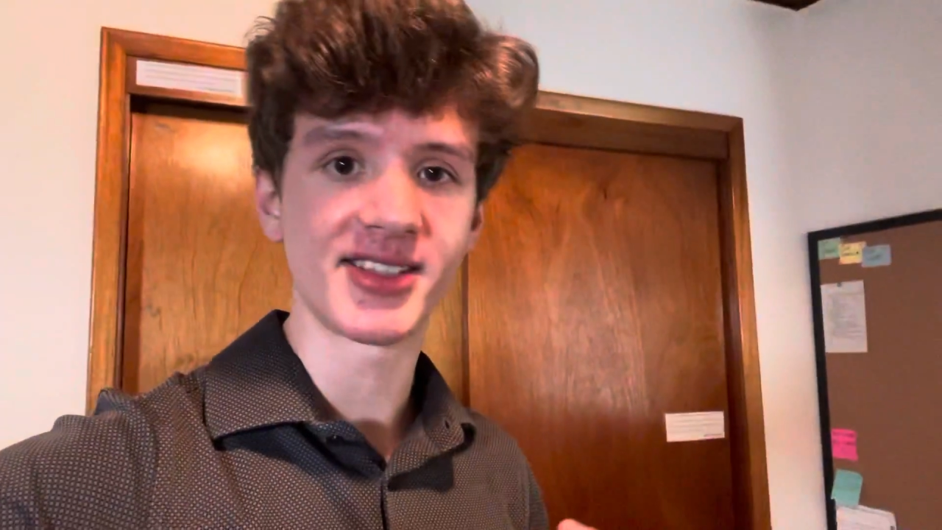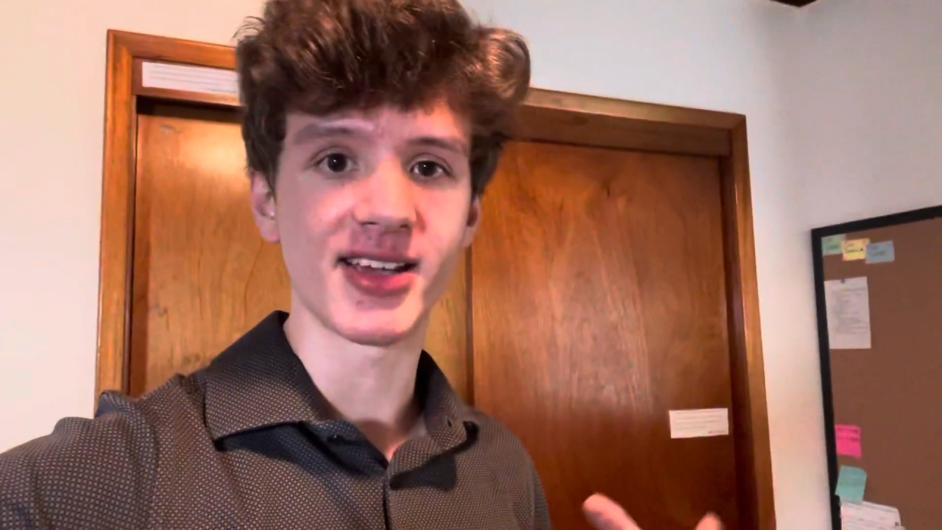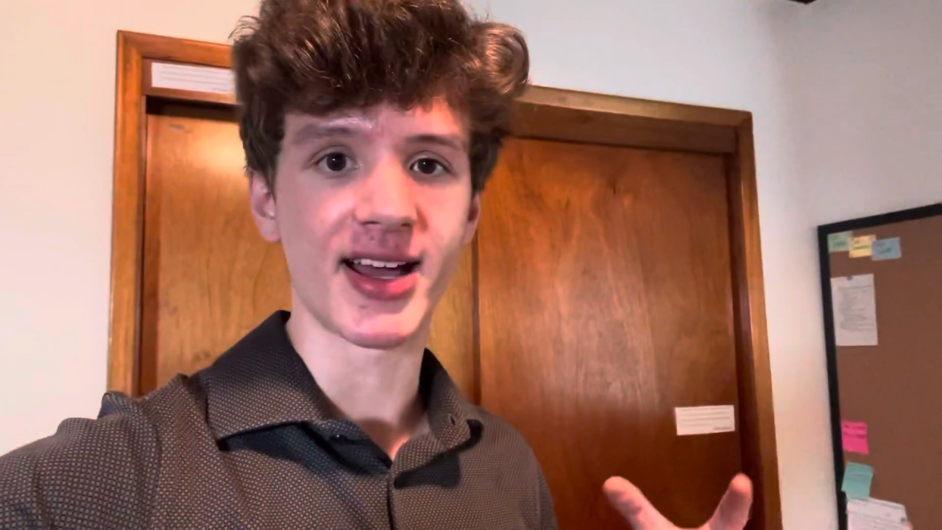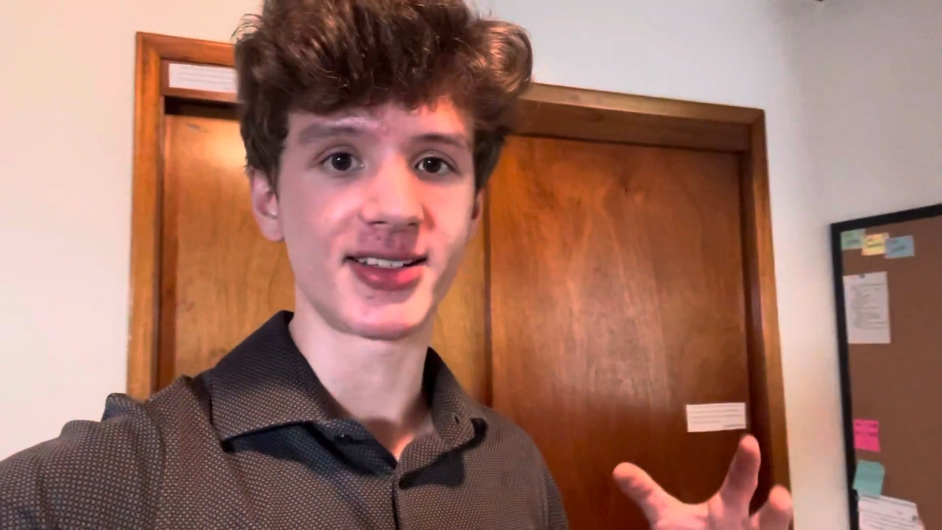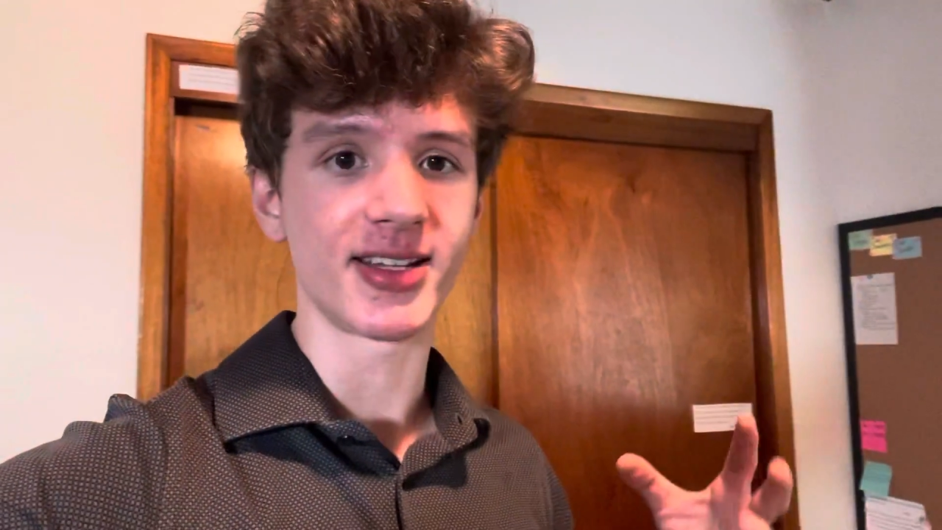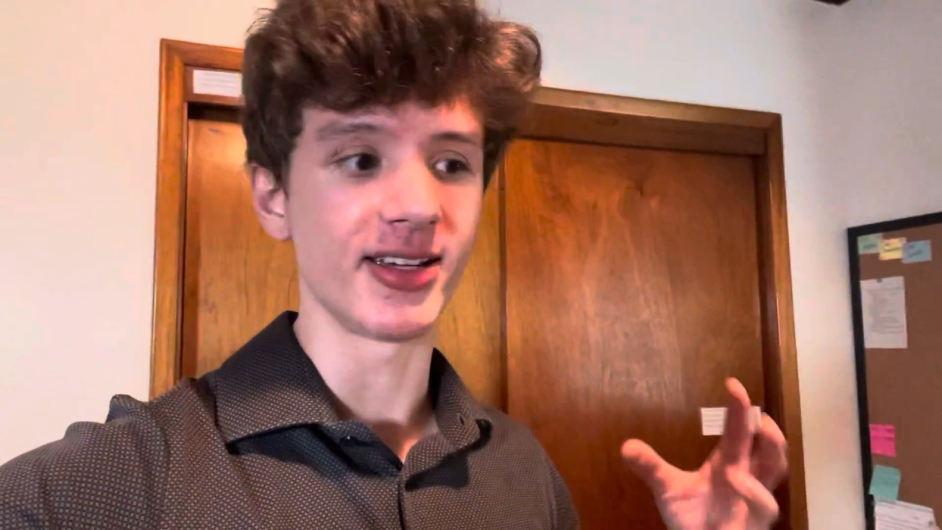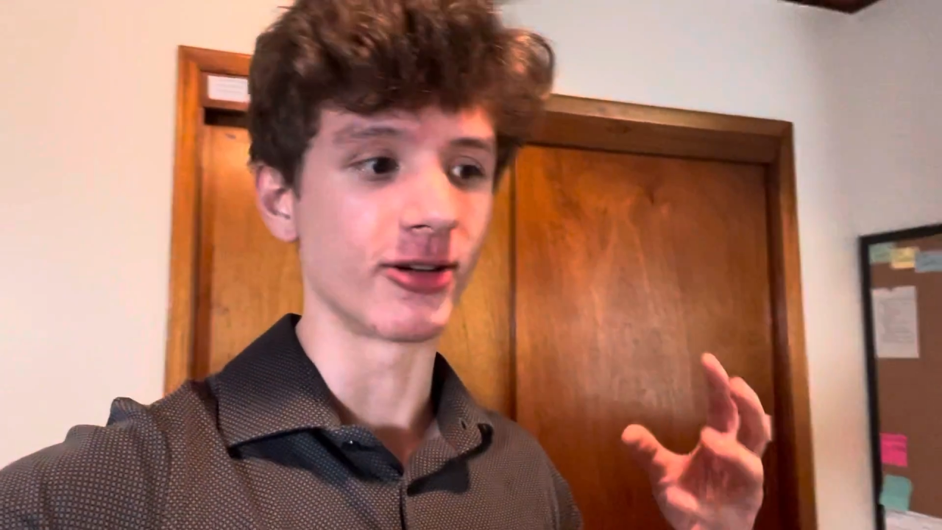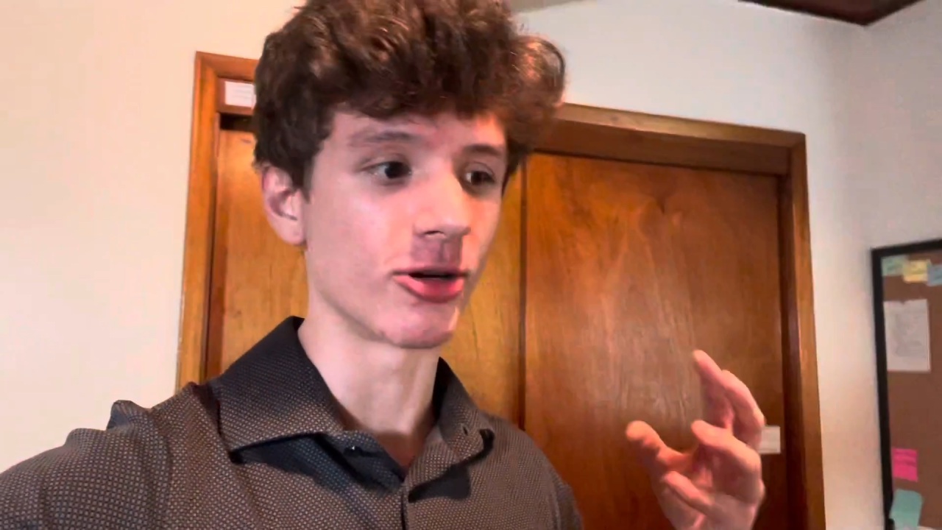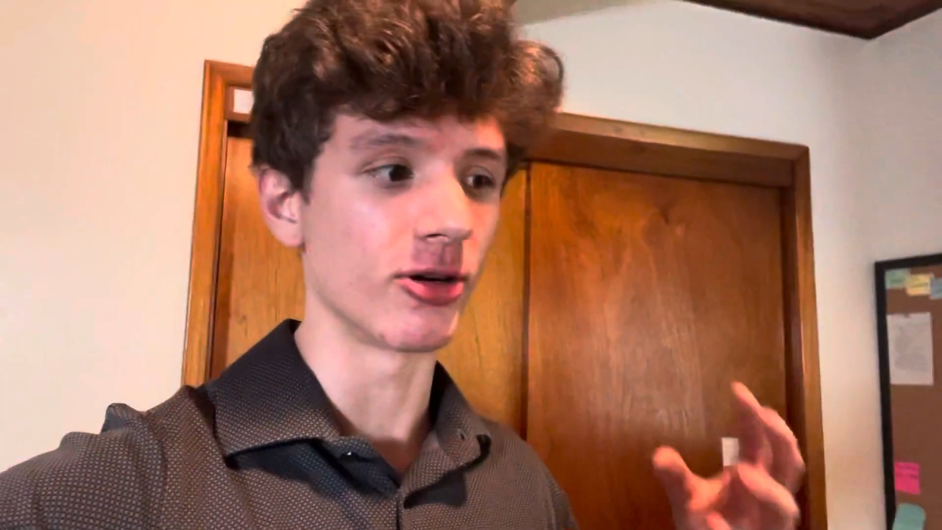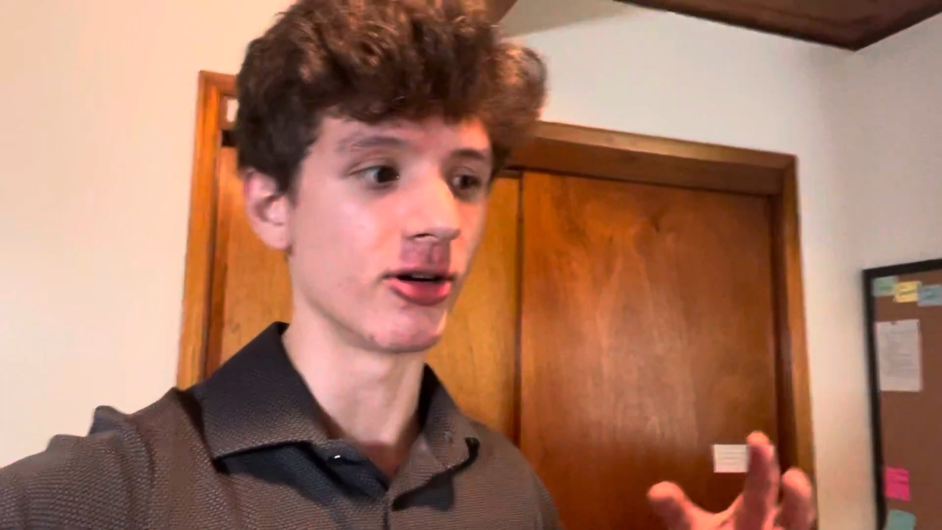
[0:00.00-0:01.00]
that
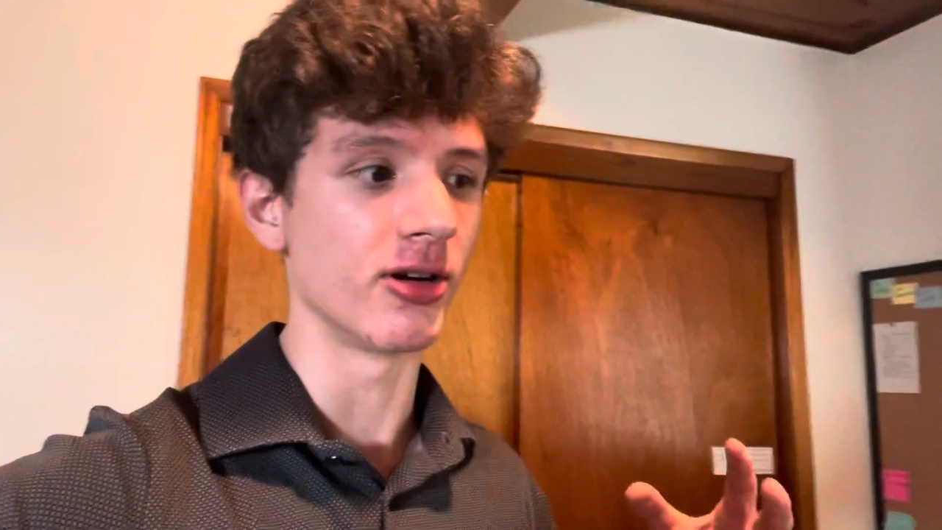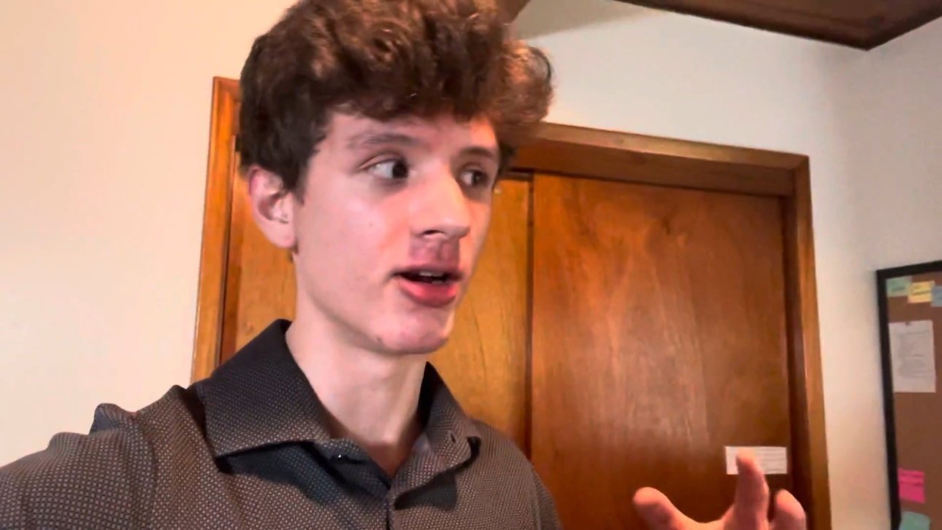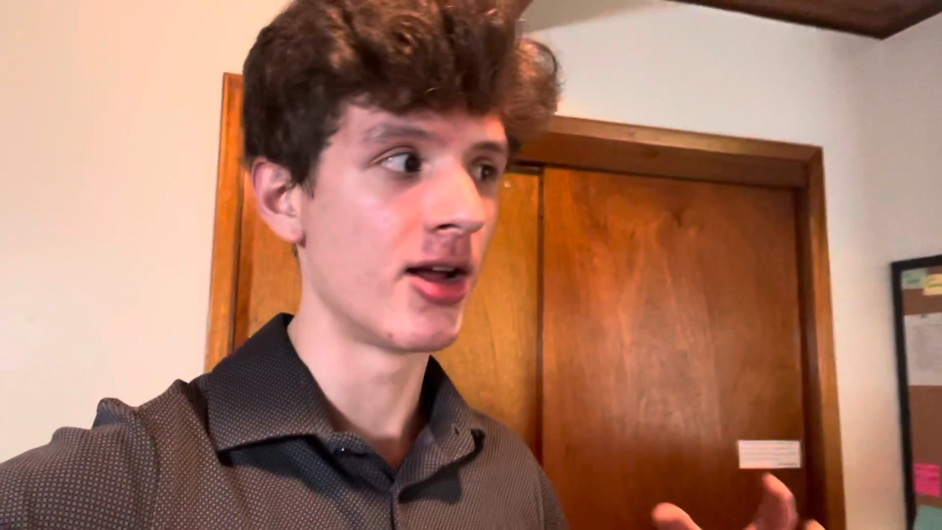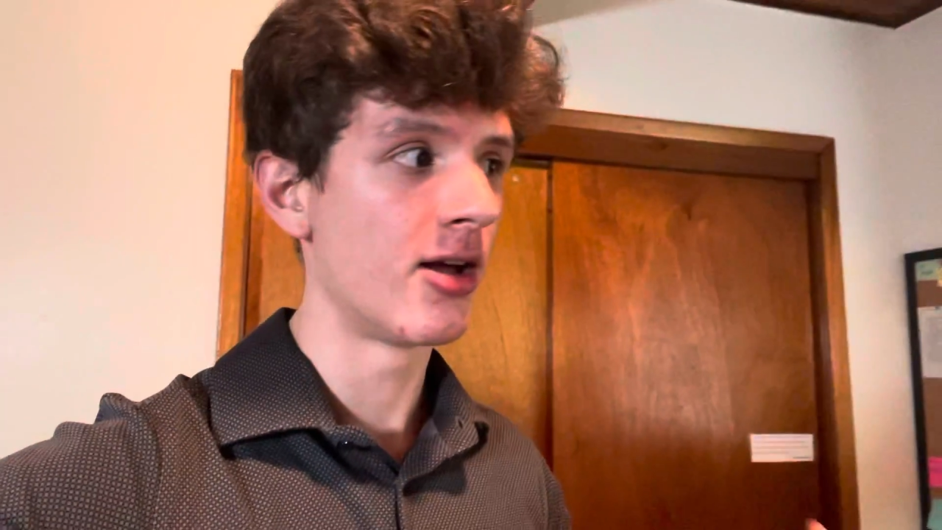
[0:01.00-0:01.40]
occur,